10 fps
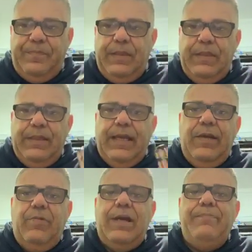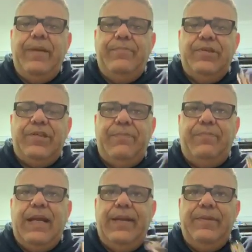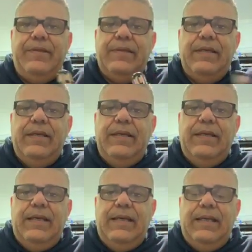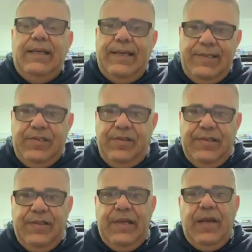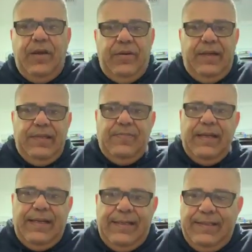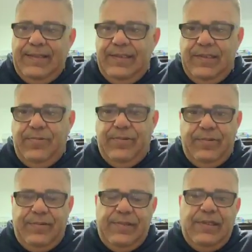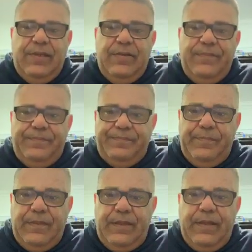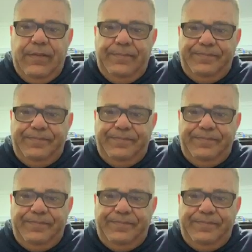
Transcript: Okay, one membership payment allows you to go as bananas as you want. So, no.